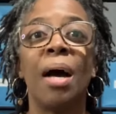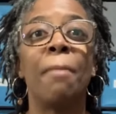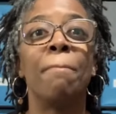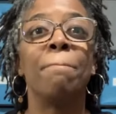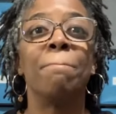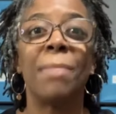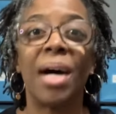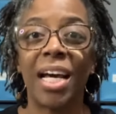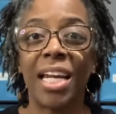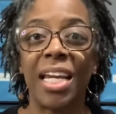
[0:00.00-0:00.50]

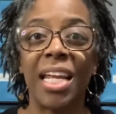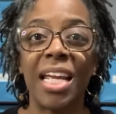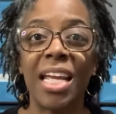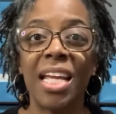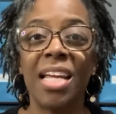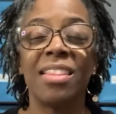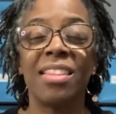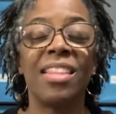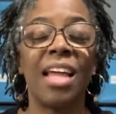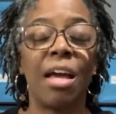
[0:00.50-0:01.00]

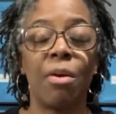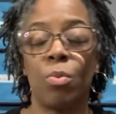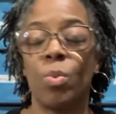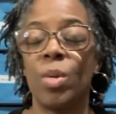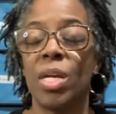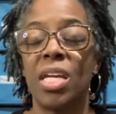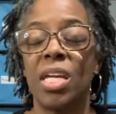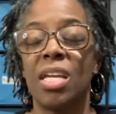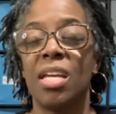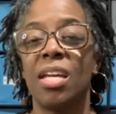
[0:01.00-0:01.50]
money that
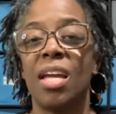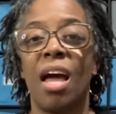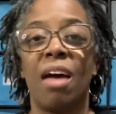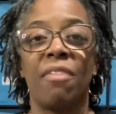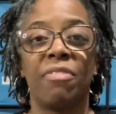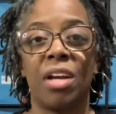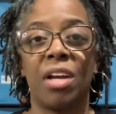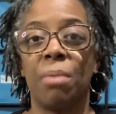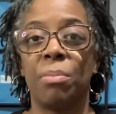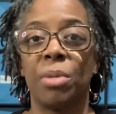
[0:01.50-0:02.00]
we
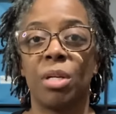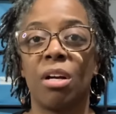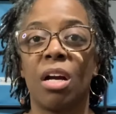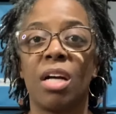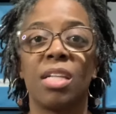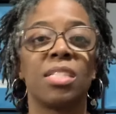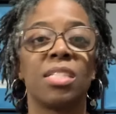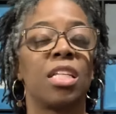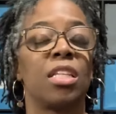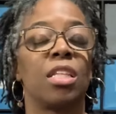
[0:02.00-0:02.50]
have come
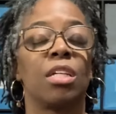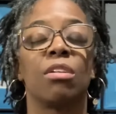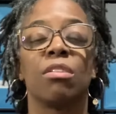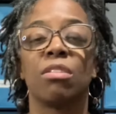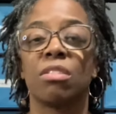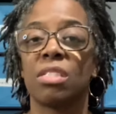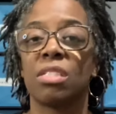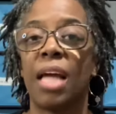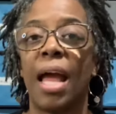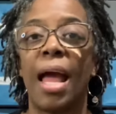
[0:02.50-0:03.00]
across that the
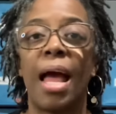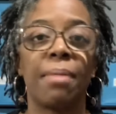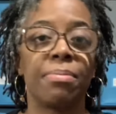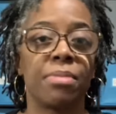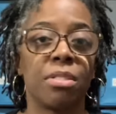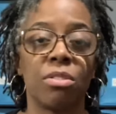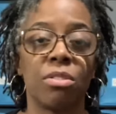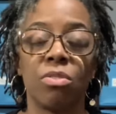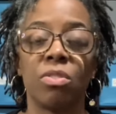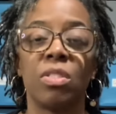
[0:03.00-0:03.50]
girls
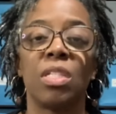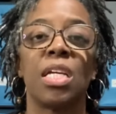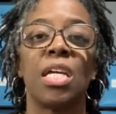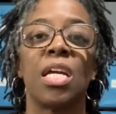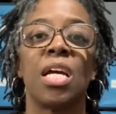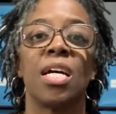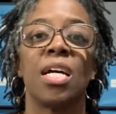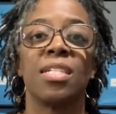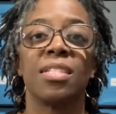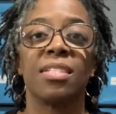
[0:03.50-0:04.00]

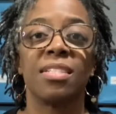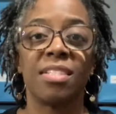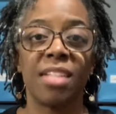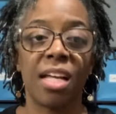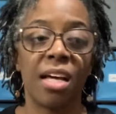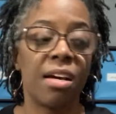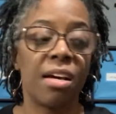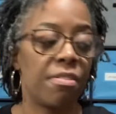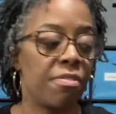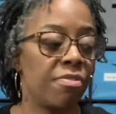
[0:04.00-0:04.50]
absolutely
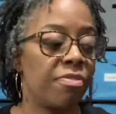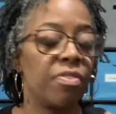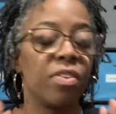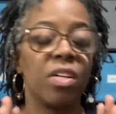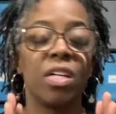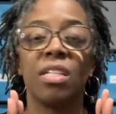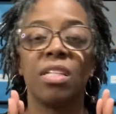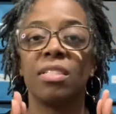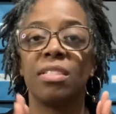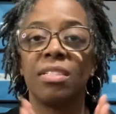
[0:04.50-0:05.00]
love,
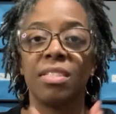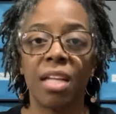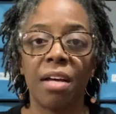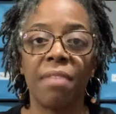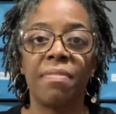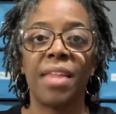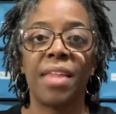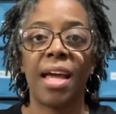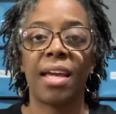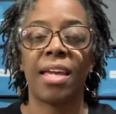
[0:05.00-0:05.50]

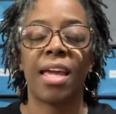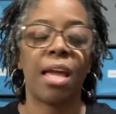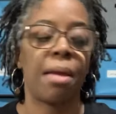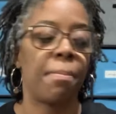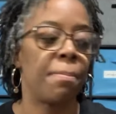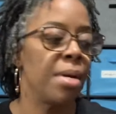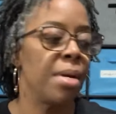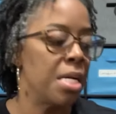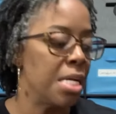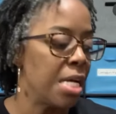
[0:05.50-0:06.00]
love that
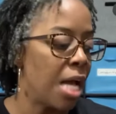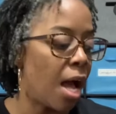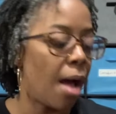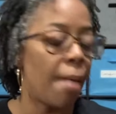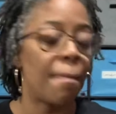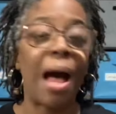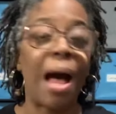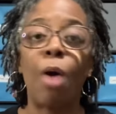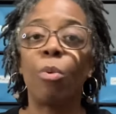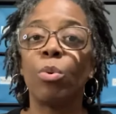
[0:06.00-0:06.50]
game.
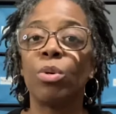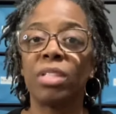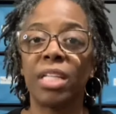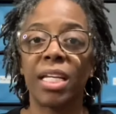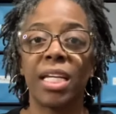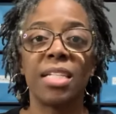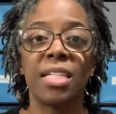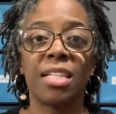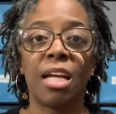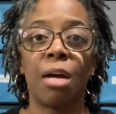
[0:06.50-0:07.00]
Um, I will
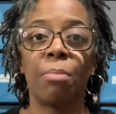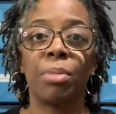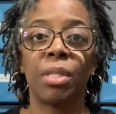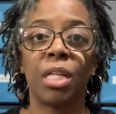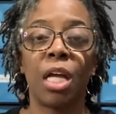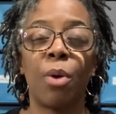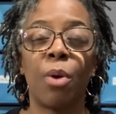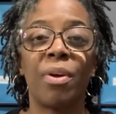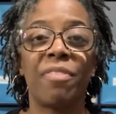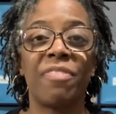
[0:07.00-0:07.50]
link it down
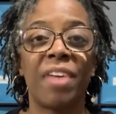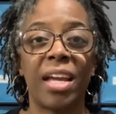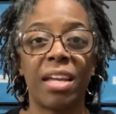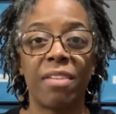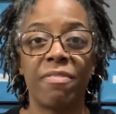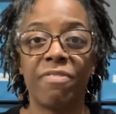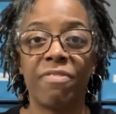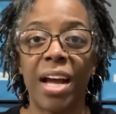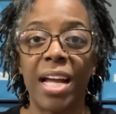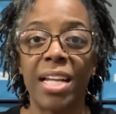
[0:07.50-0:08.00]
below if I
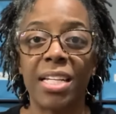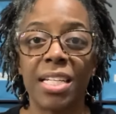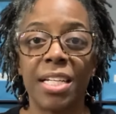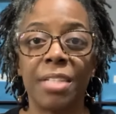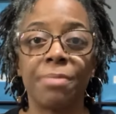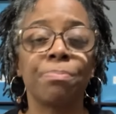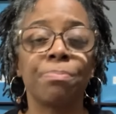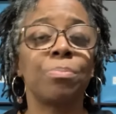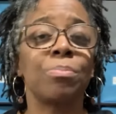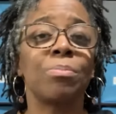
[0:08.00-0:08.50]
can find
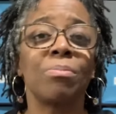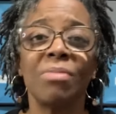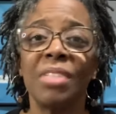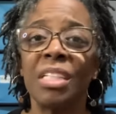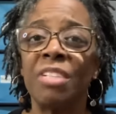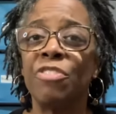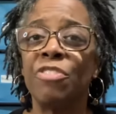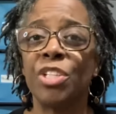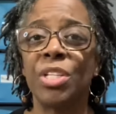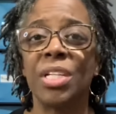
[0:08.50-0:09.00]
it
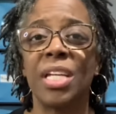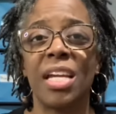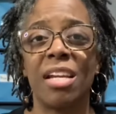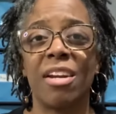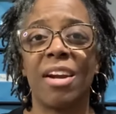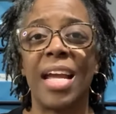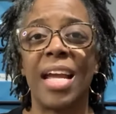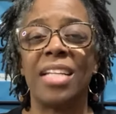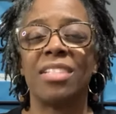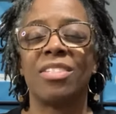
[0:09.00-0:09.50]
if you can get
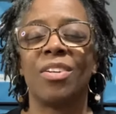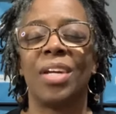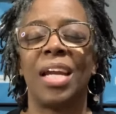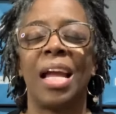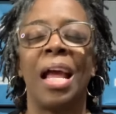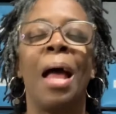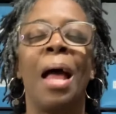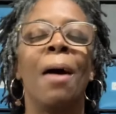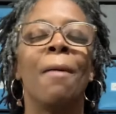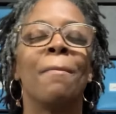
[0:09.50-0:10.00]
your hands on
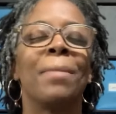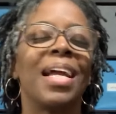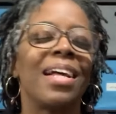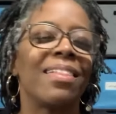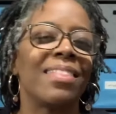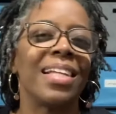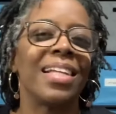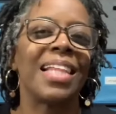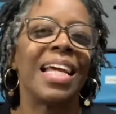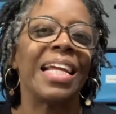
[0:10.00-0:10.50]
it. But I
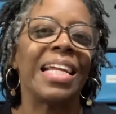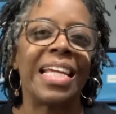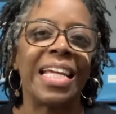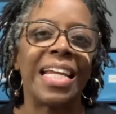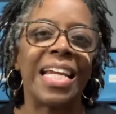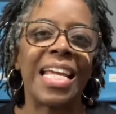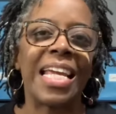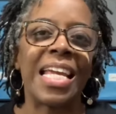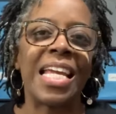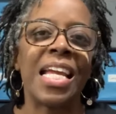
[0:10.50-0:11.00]
think that
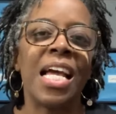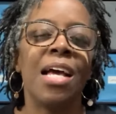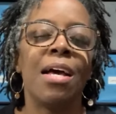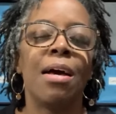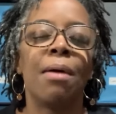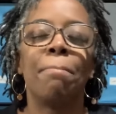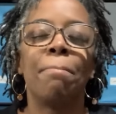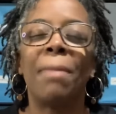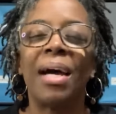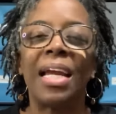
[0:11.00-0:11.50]
any
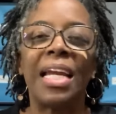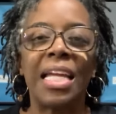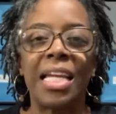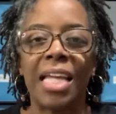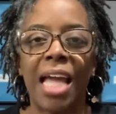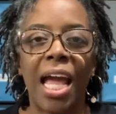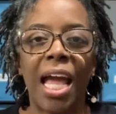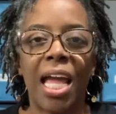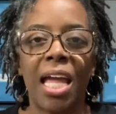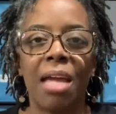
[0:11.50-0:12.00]
money
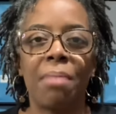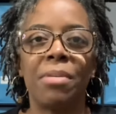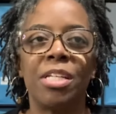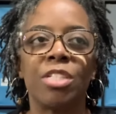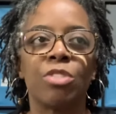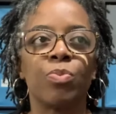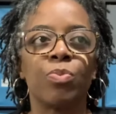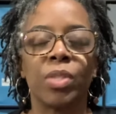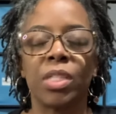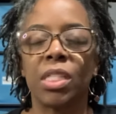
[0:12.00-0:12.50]
game
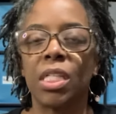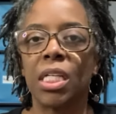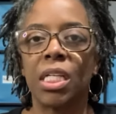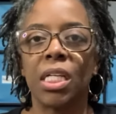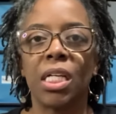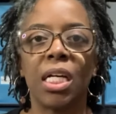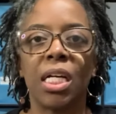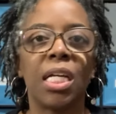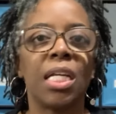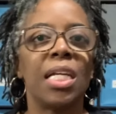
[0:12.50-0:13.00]
is really
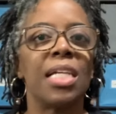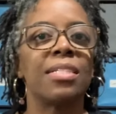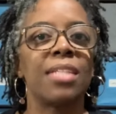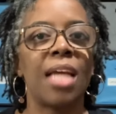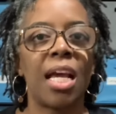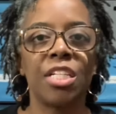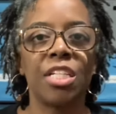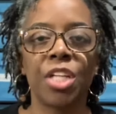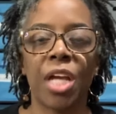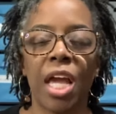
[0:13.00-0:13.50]
good. It's
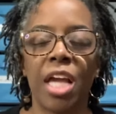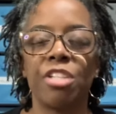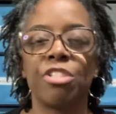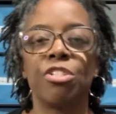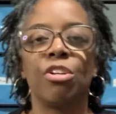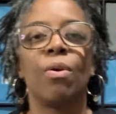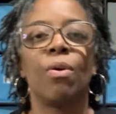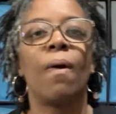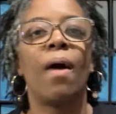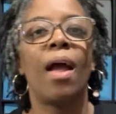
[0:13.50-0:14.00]

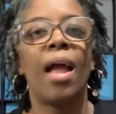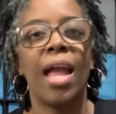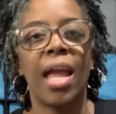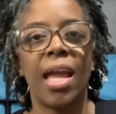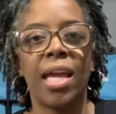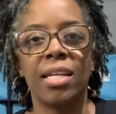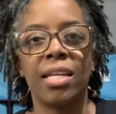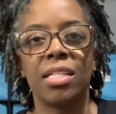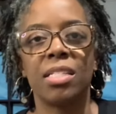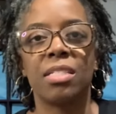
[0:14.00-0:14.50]
educational
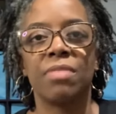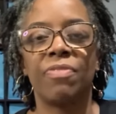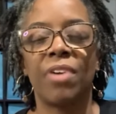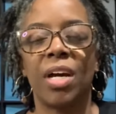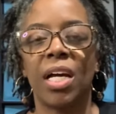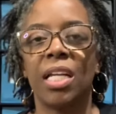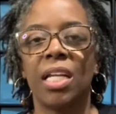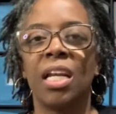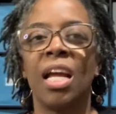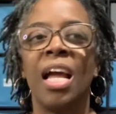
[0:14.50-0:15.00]
and it's
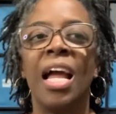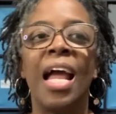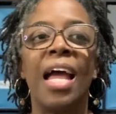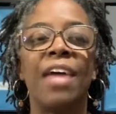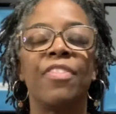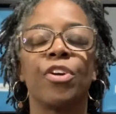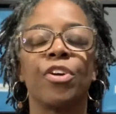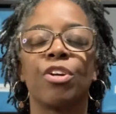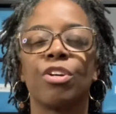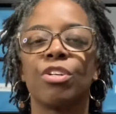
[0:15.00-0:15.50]
fun.
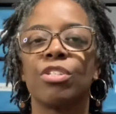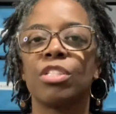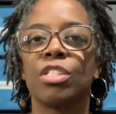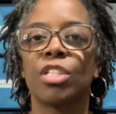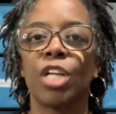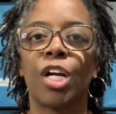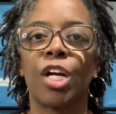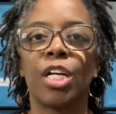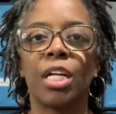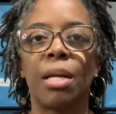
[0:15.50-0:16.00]
And the girls
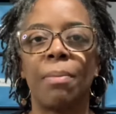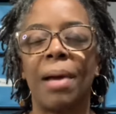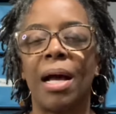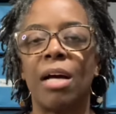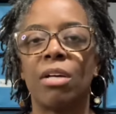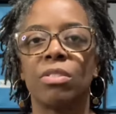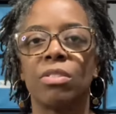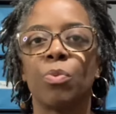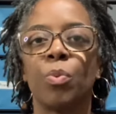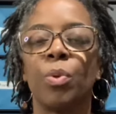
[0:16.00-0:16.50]
learn
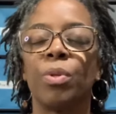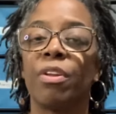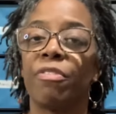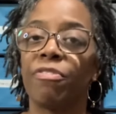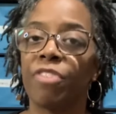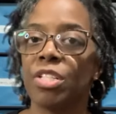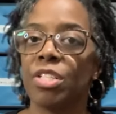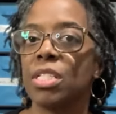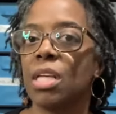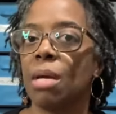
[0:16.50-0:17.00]
about when the
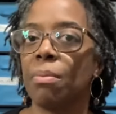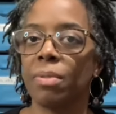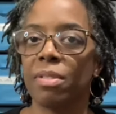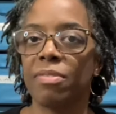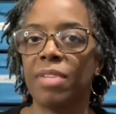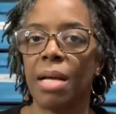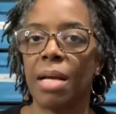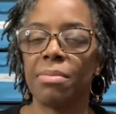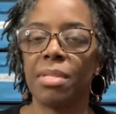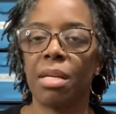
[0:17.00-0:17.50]
first couple of
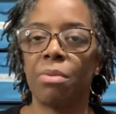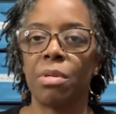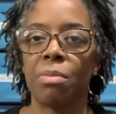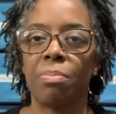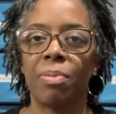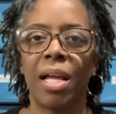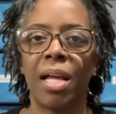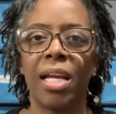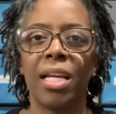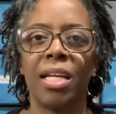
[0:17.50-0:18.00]
times that we
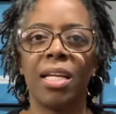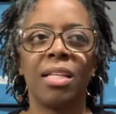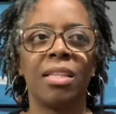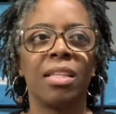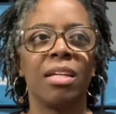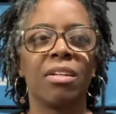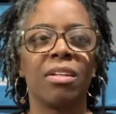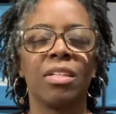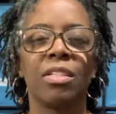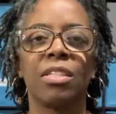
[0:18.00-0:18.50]
played it,
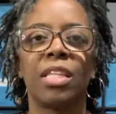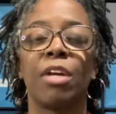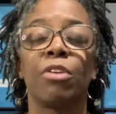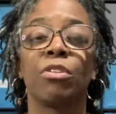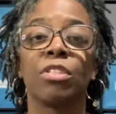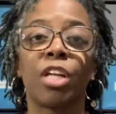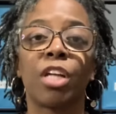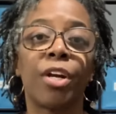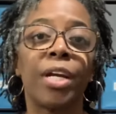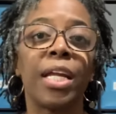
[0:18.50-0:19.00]
they're they're
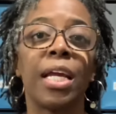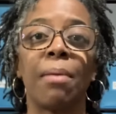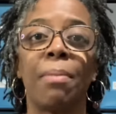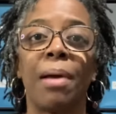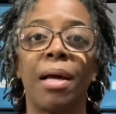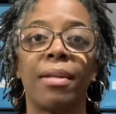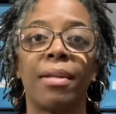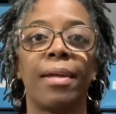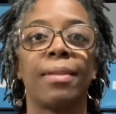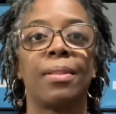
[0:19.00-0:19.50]
learning
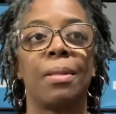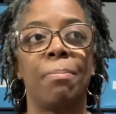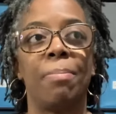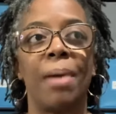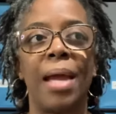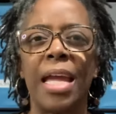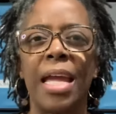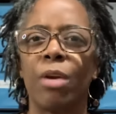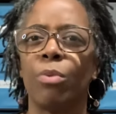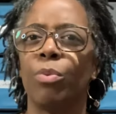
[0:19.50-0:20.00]
about like the
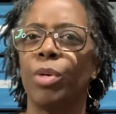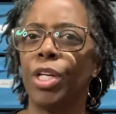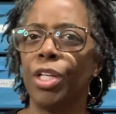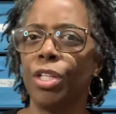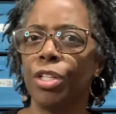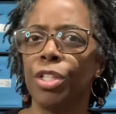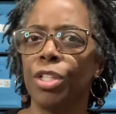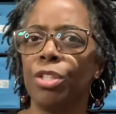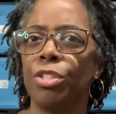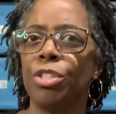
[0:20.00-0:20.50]
bank. What do
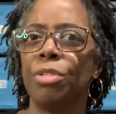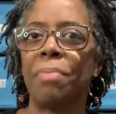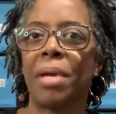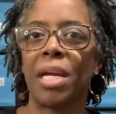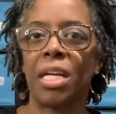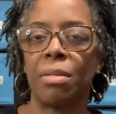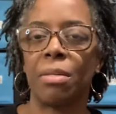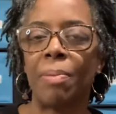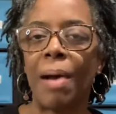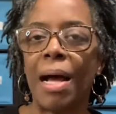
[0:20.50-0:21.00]
you do? You
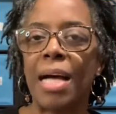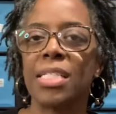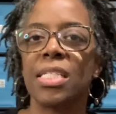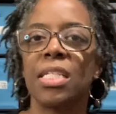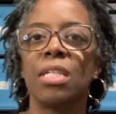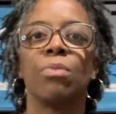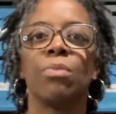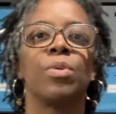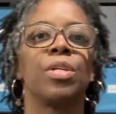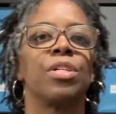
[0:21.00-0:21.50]
make a
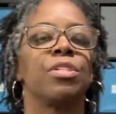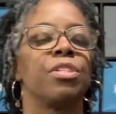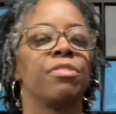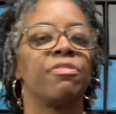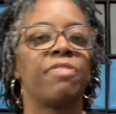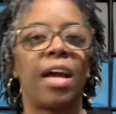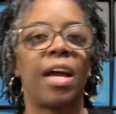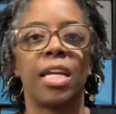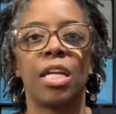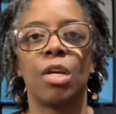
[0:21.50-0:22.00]
deposit. We're
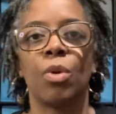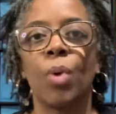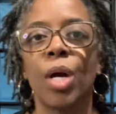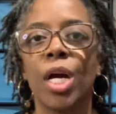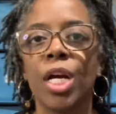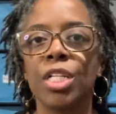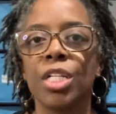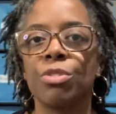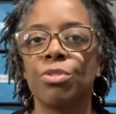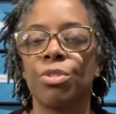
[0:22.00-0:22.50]
defining
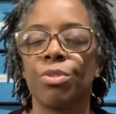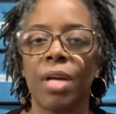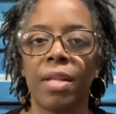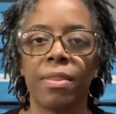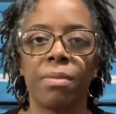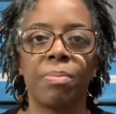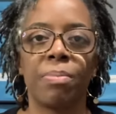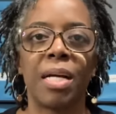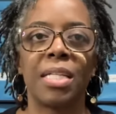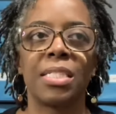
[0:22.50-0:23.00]
words throughout
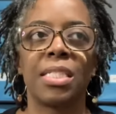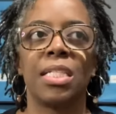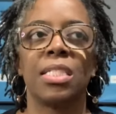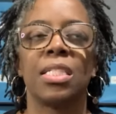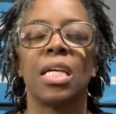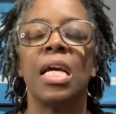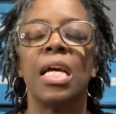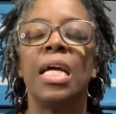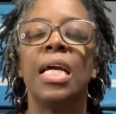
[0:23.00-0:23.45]
the process.